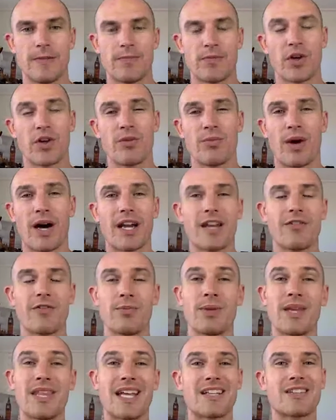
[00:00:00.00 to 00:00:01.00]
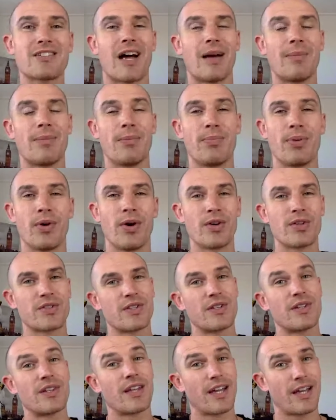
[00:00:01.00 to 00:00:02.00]
You might even be that type of
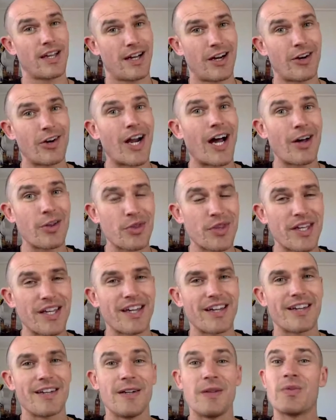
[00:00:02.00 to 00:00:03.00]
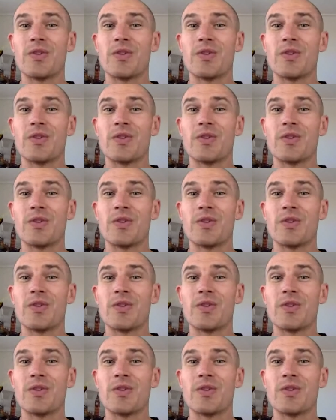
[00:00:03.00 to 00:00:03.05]
person. They are out there.